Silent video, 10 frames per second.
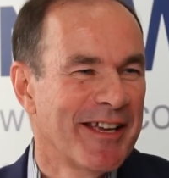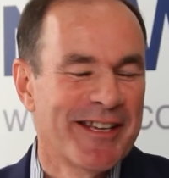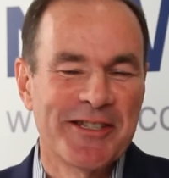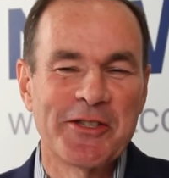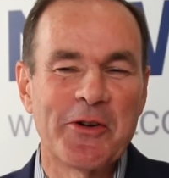
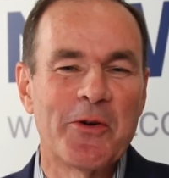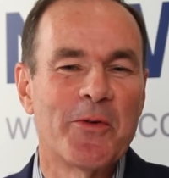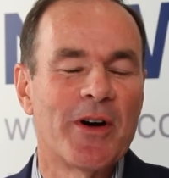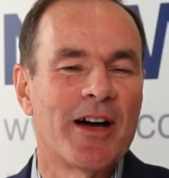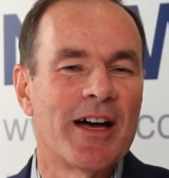Mm-hmm.
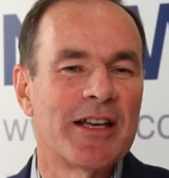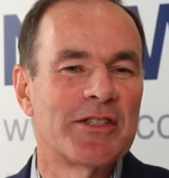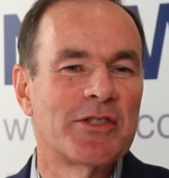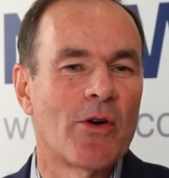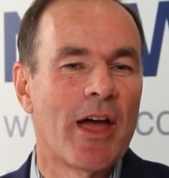so uh,
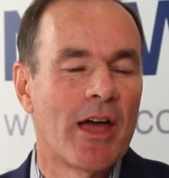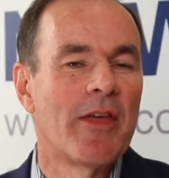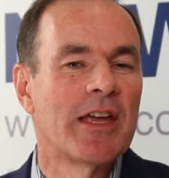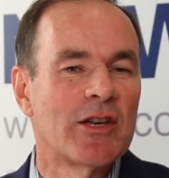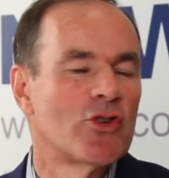so I,
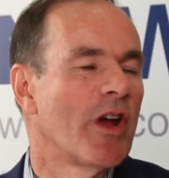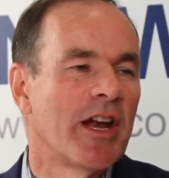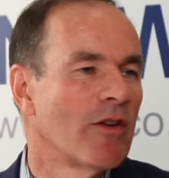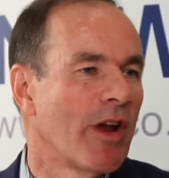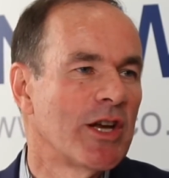I, think a
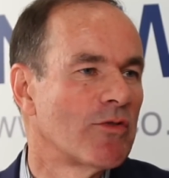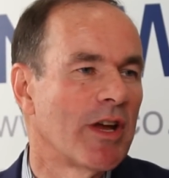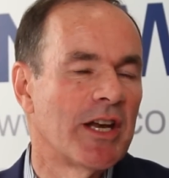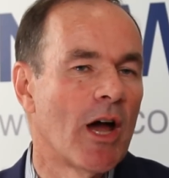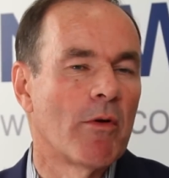trading range
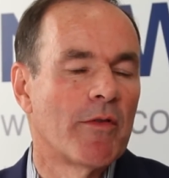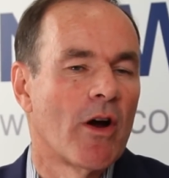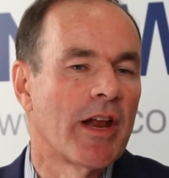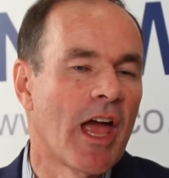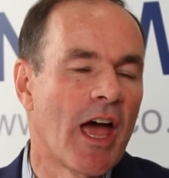right now, we've
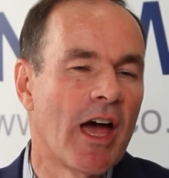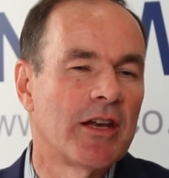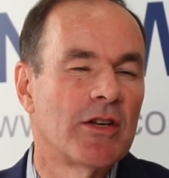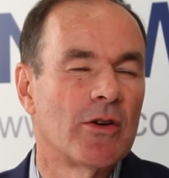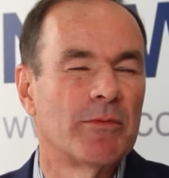already
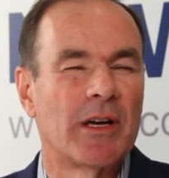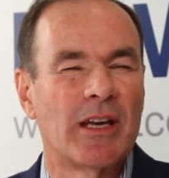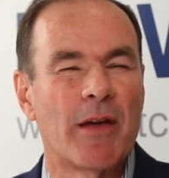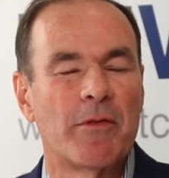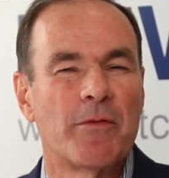had, you know,
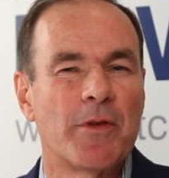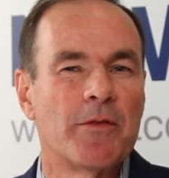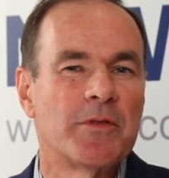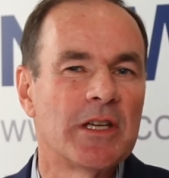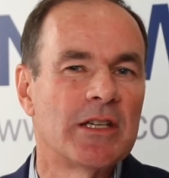
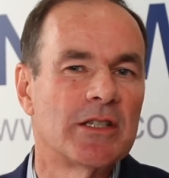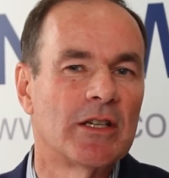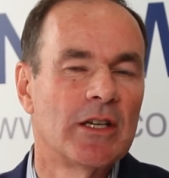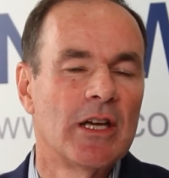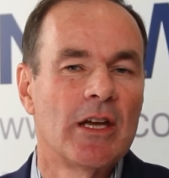1150 to
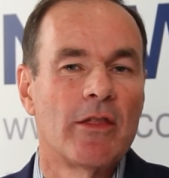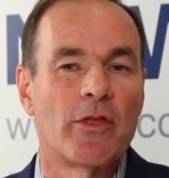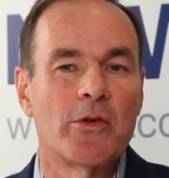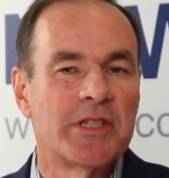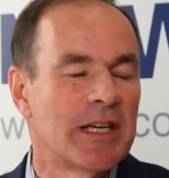
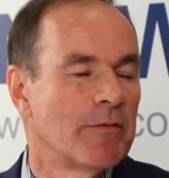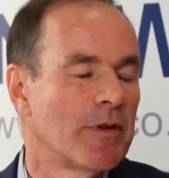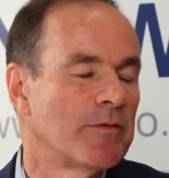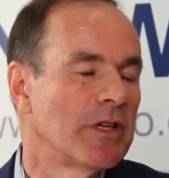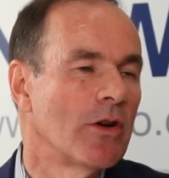
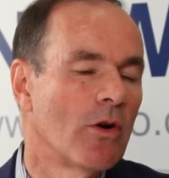1350